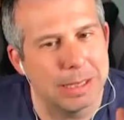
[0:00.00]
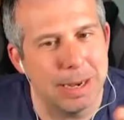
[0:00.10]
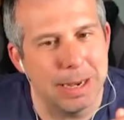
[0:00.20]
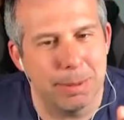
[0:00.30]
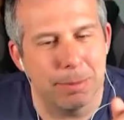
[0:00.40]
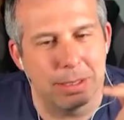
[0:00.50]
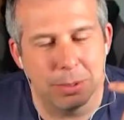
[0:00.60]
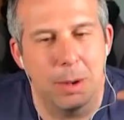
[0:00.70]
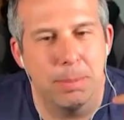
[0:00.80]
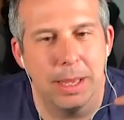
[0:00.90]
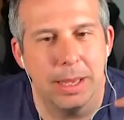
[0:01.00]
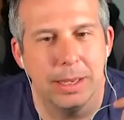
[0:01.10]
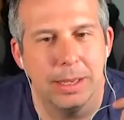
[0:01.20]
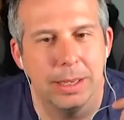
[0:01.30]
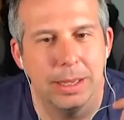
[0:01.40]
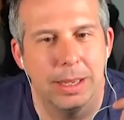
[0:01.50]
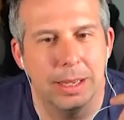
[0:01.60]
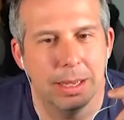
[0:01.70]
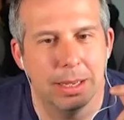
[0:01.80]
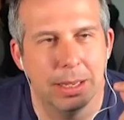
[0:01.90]
plenty of people like. So I play
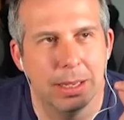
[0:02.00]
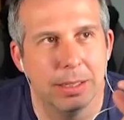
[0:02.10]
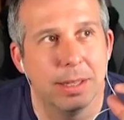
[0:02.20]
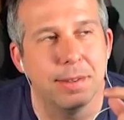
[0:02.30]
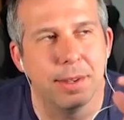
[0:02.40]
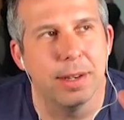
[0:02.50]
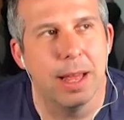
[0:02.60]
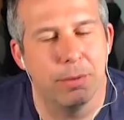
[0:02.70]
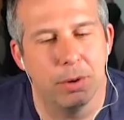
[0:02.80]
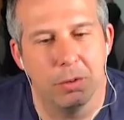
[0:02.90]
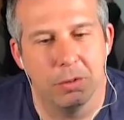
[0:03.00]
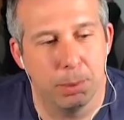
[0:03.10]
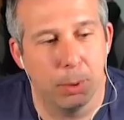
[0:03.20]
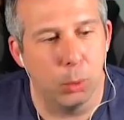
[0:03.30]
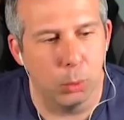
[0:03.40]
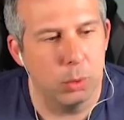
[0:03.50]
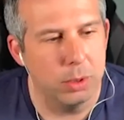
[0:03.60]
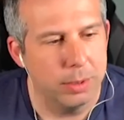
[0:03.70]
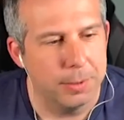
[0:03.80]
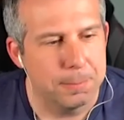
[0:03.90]
a decent level of pool,
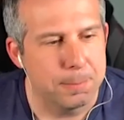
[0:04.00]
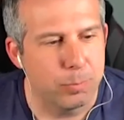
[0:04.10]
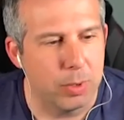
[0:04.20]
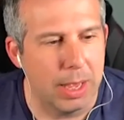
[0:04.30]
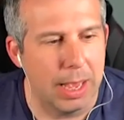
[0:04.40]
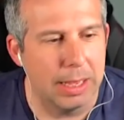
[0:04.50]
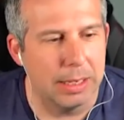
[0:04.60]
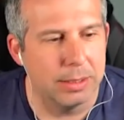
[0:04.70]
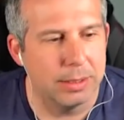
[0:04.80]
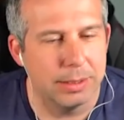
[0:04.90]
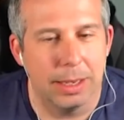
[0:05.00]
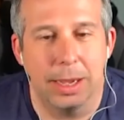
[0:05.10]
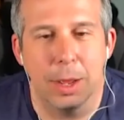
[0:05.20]
and I know